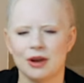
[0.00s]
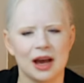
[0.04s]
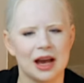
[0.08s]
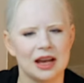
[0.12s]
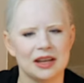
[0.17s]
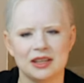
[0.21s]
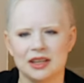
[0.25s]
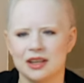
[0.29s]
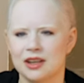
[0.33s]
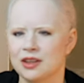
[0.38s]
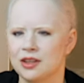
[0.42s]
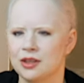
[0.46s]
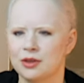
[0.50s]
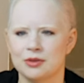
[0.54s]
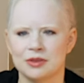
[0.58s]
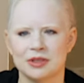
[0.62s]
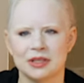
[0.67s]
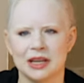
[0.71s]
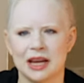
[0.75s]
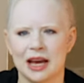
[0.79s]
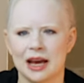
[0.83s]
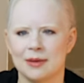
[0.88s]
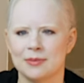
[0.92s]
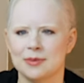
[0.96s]
I didn't use
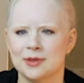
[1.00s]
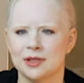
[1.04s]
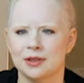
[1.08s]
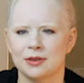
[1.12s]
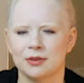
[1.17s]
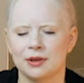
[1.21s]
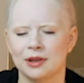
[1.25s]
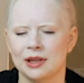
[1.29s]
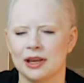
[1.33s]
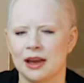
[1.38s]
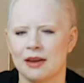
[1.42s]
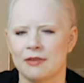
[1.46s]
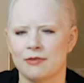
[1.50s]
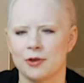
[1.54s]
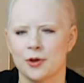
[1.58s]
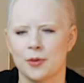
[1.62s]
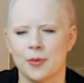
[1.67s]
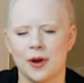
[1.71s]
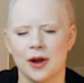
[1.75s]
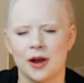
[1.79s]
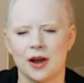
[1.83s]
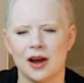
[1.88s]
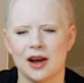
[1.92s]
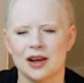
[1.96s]
it absolutely everywhere.